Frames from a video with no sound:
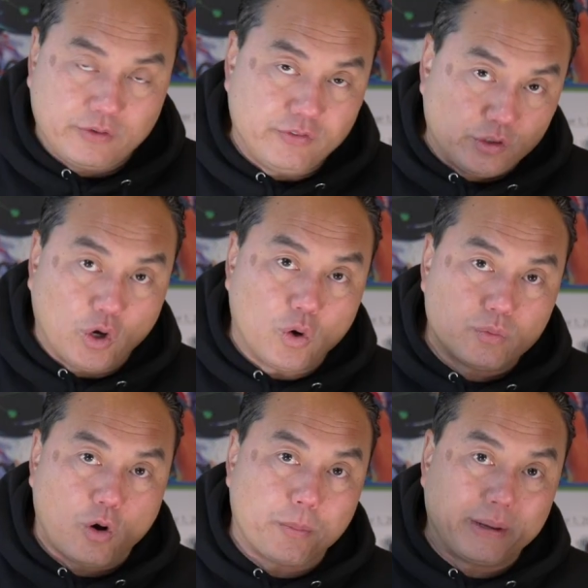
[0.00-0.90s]
even
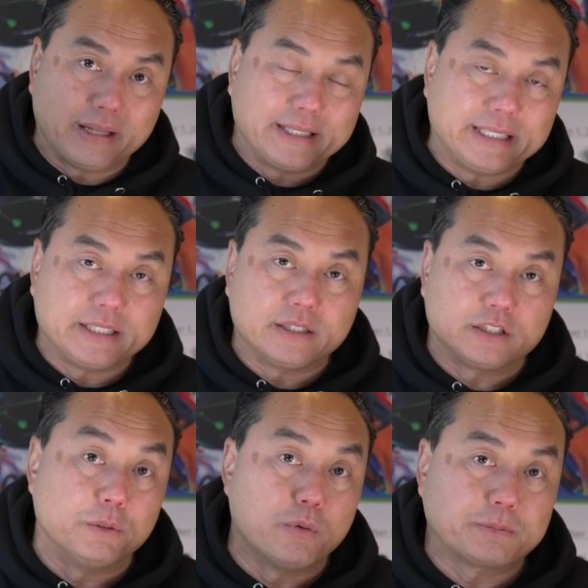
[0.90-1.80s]
though hard money lending is a
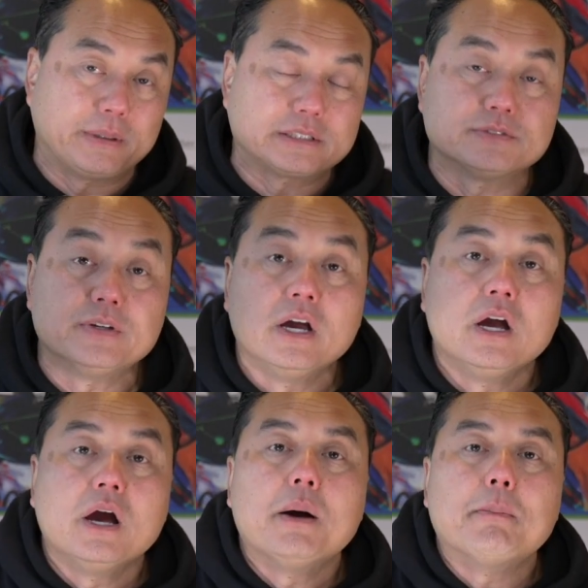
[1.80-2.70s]
little more expensive,
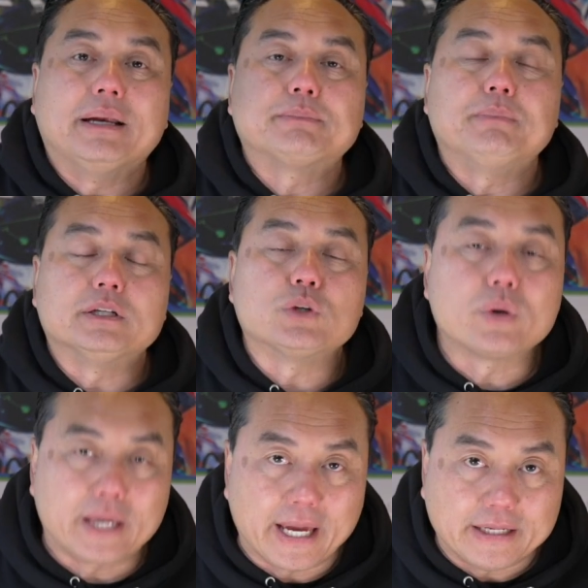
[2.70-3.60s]
but it's
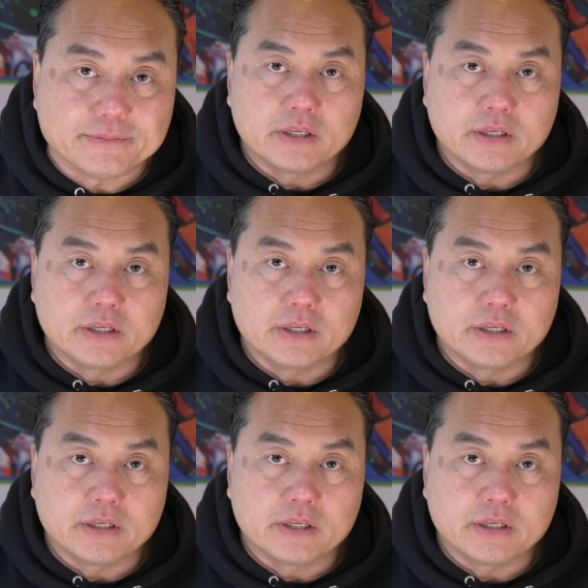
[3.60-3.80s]
okay.